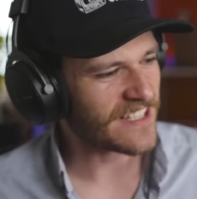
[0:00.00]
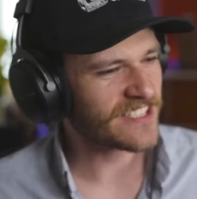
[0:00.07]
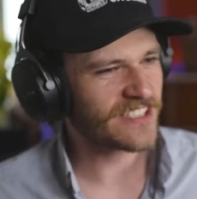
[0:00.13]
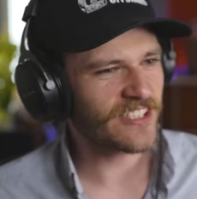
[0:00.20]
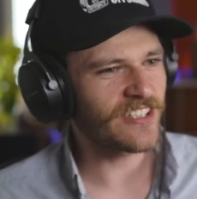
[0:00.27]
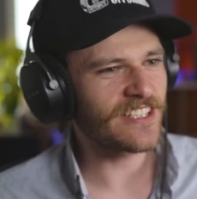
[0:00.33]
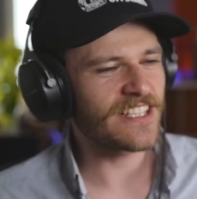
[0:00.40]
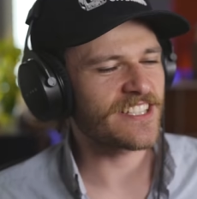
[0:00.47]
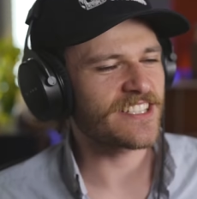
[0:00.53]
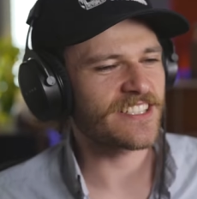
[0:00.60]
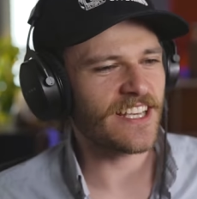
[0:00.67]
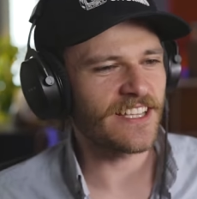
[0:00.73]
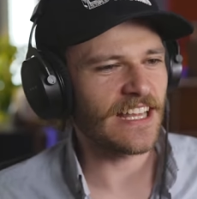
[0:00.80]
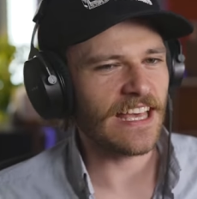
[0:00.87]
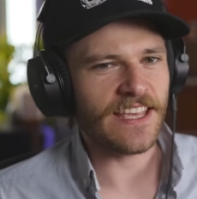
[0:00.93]
That's literally
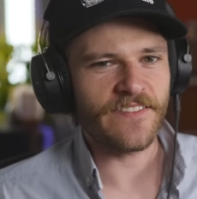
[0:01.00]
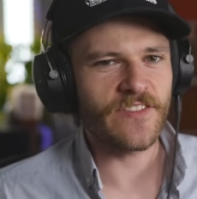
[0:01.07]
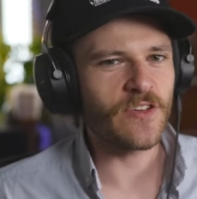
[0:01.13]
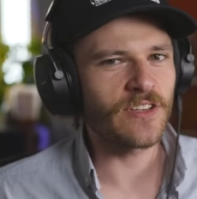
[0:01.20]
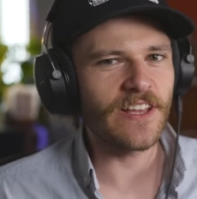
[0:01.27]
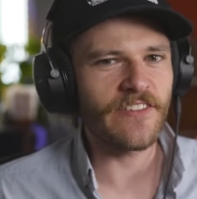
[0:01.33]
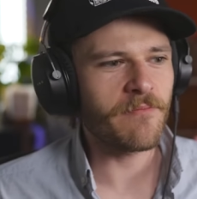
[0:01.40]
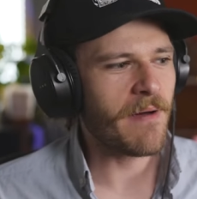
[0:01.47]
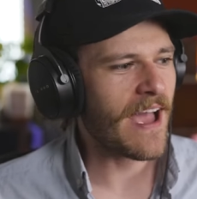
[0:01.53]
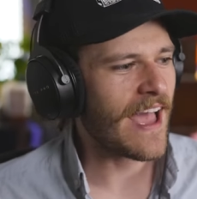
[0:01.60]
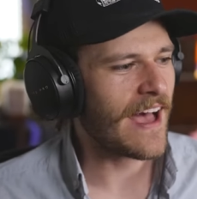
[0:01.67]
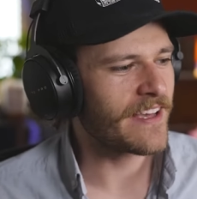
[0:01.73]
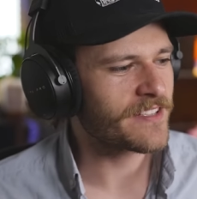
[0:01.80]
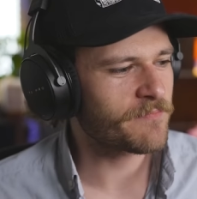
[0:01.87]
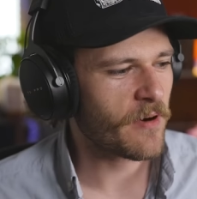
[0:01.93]
like if you live in my
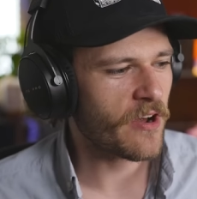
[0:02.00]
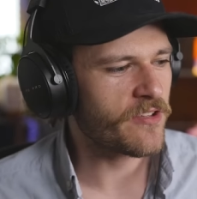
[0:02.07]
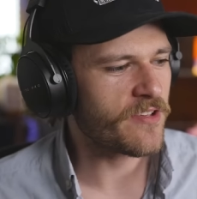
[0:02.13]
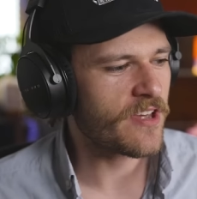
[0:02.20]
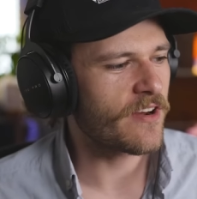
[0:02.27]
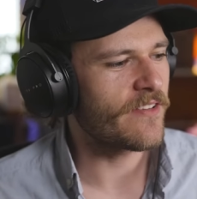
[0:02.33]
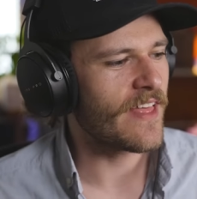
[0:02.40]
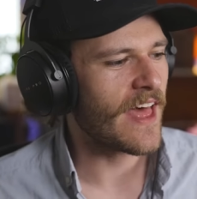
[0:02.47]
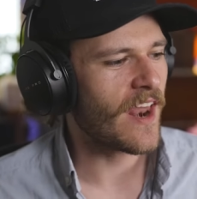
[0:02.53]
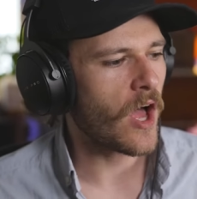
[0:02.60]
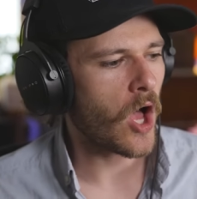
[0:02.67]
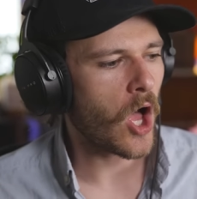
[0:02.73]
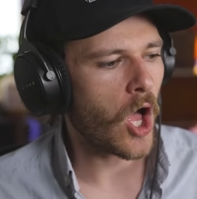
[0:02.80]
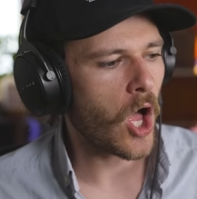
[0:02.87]
house, bro, you hear that